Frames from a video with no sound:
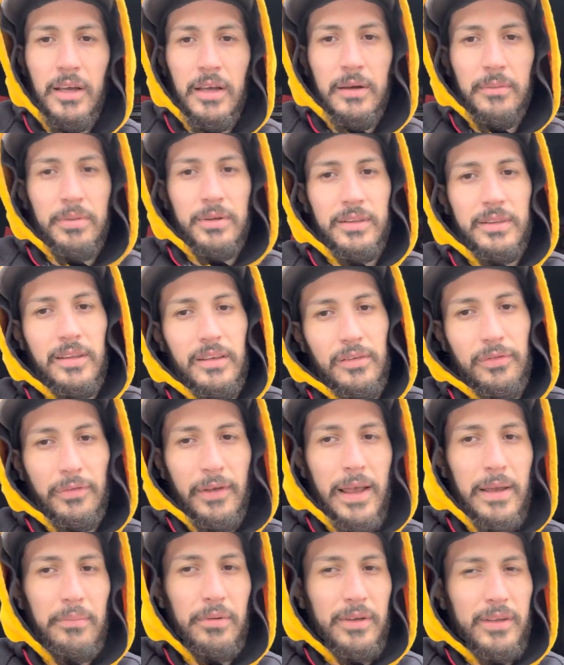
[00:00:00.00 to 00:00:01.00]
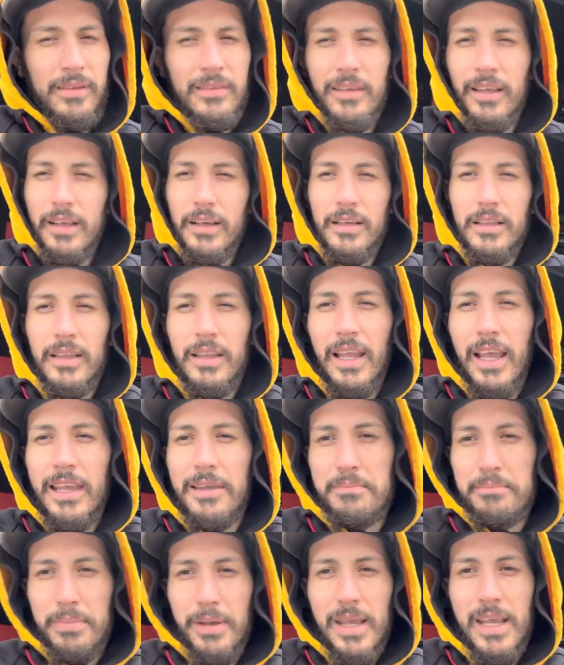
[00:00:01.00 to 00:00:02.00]
But this fabric is like a
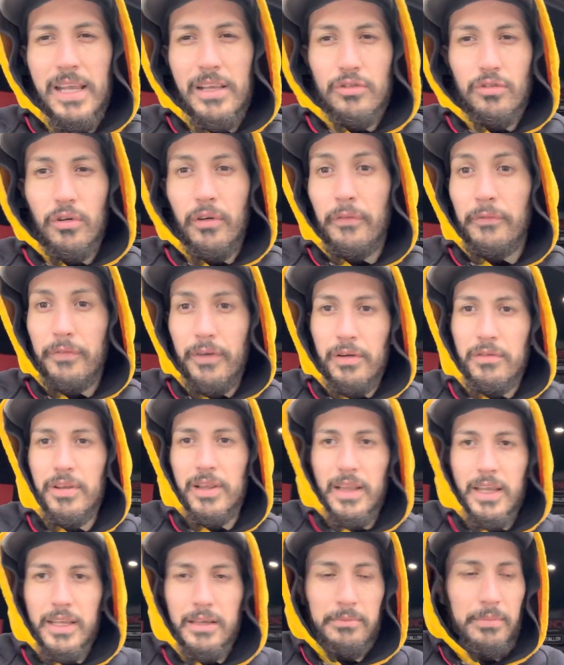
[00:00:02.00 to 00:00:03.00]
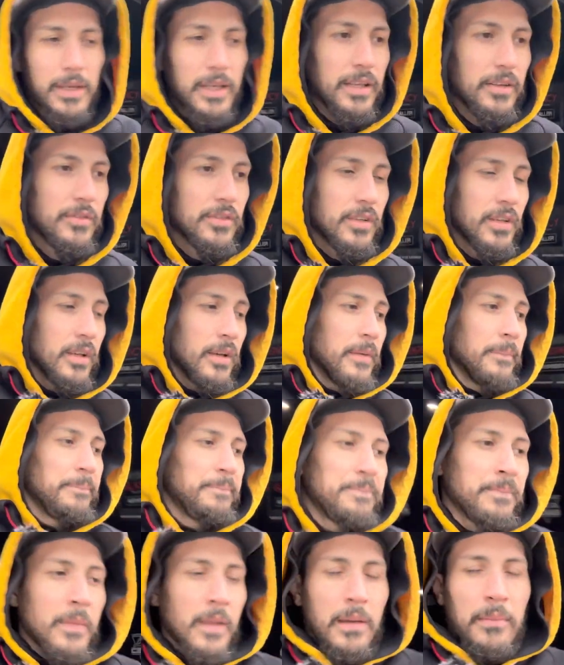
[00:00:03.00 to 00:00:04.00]
light beige or a very light beige.
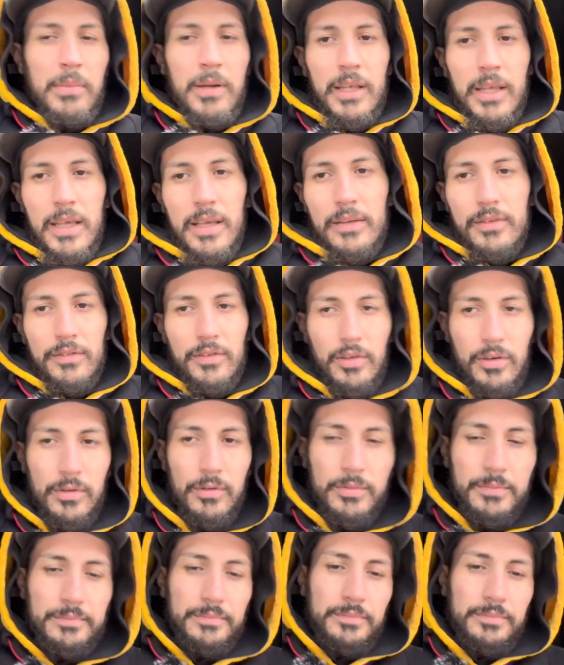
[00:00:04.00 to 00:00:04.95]
But yeah, so